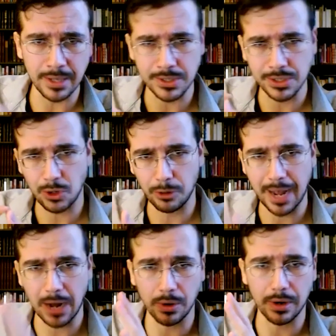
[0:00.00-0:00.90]
and solar
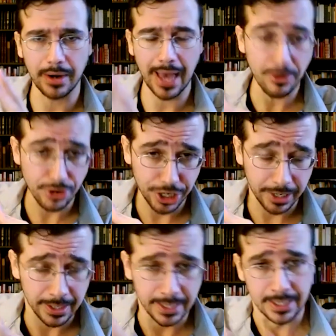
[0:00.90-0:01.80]
power
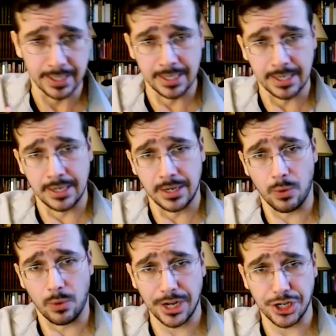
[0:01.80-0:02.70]
energy,
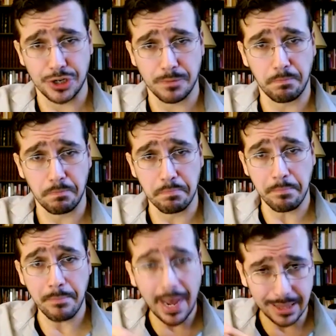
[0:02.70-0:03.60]
which
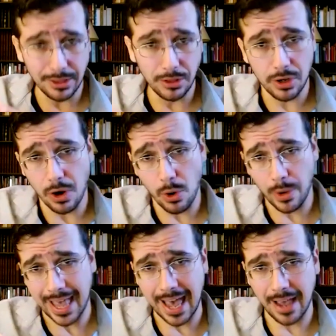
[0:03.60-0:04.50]
might look okay